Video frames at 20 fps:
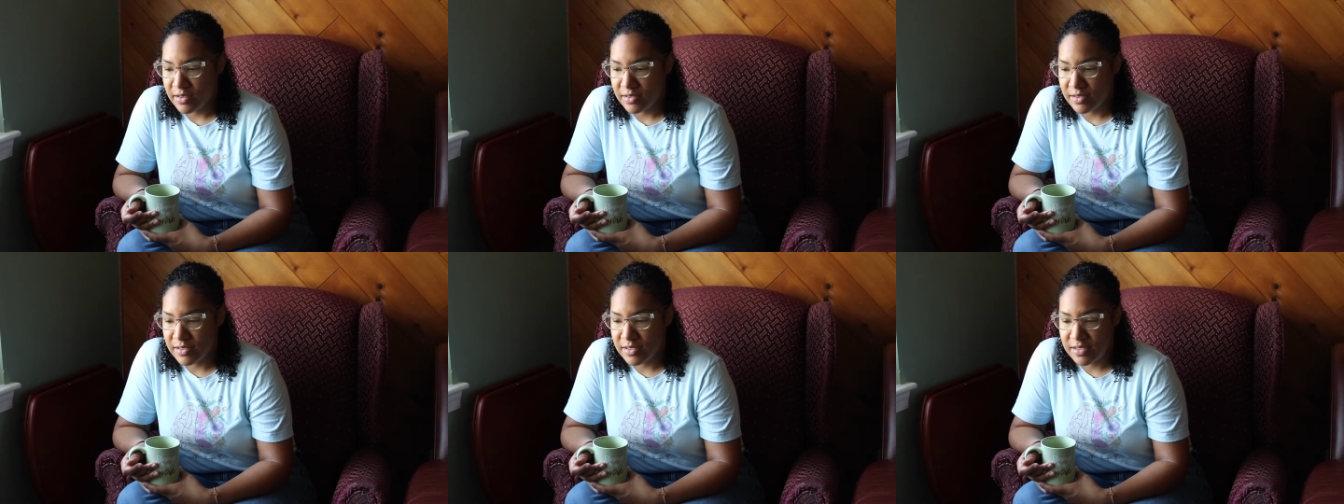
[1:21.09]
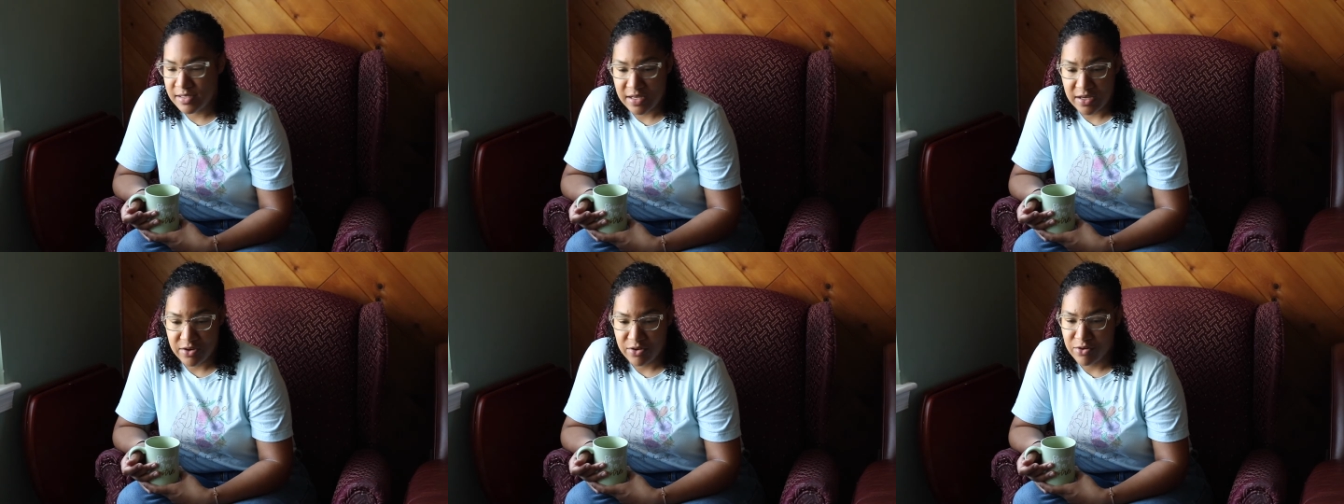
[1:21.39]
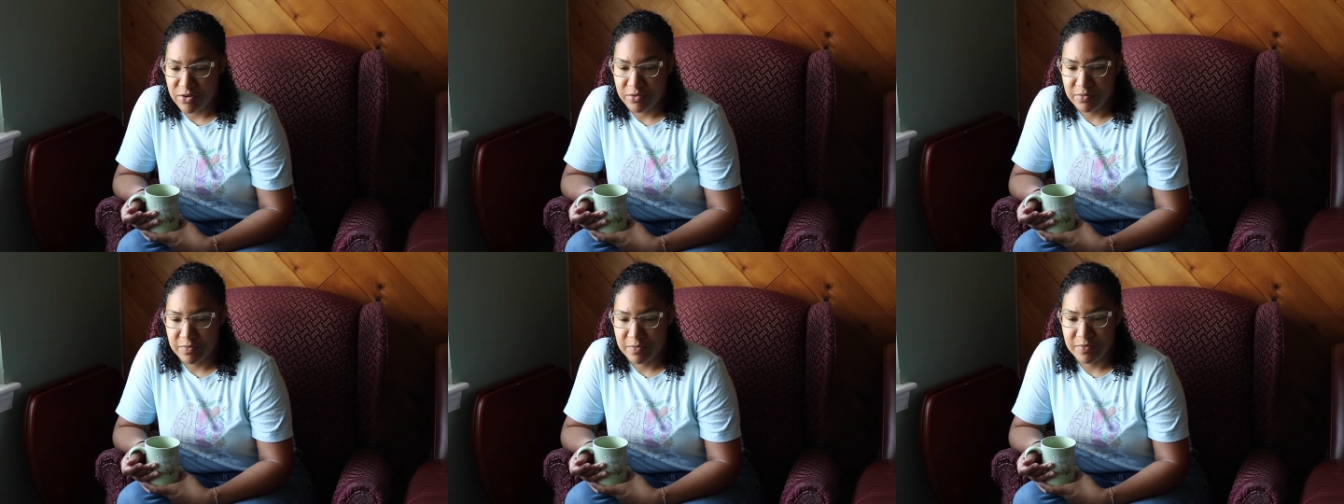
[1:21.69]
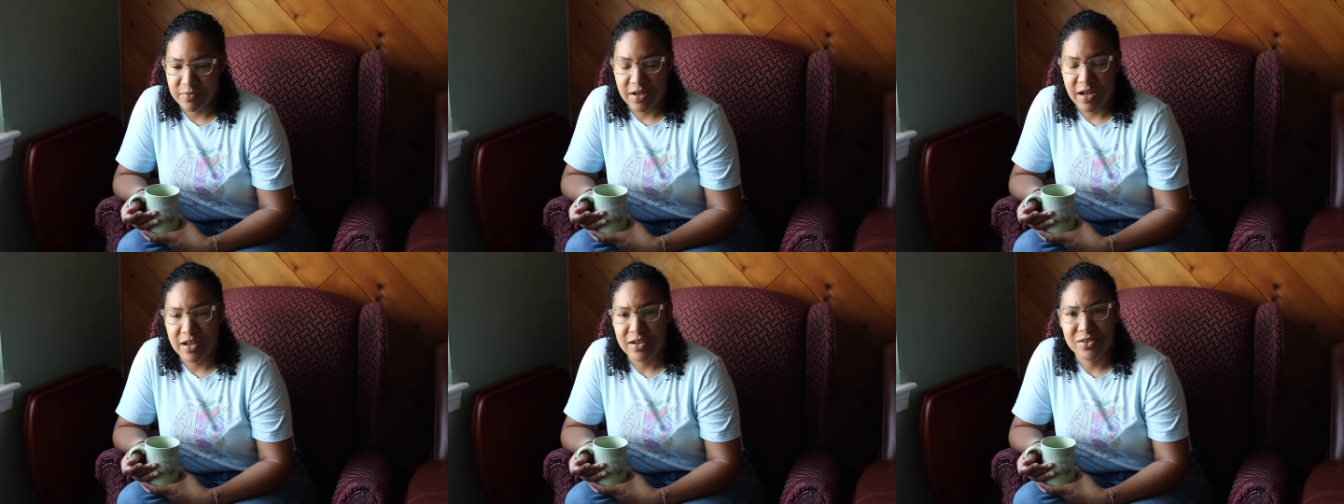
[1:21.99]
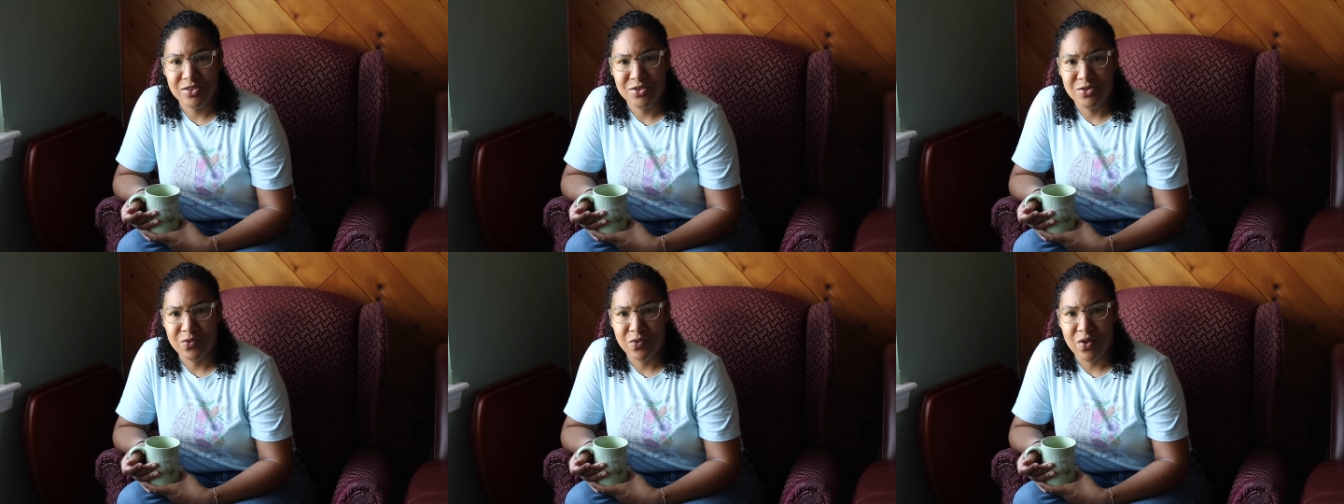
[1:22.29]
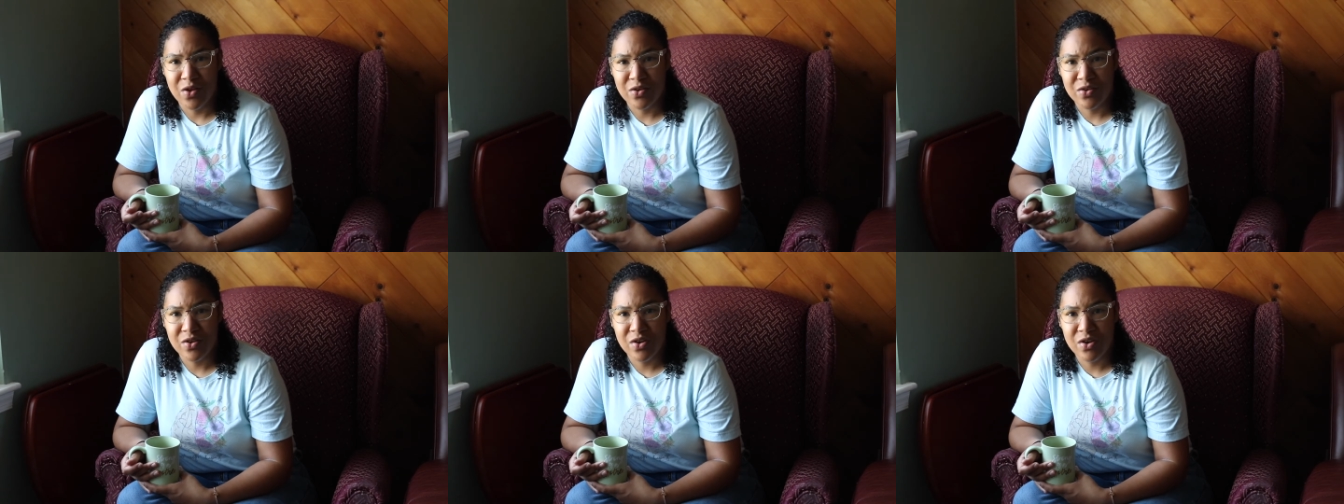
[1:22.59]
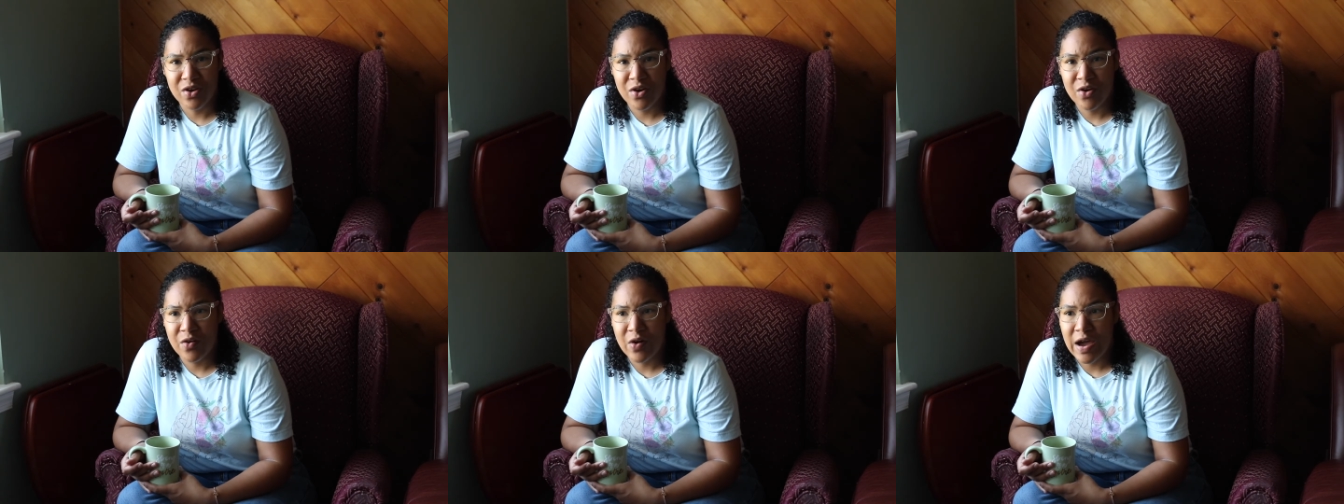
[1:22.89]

single not too long ago.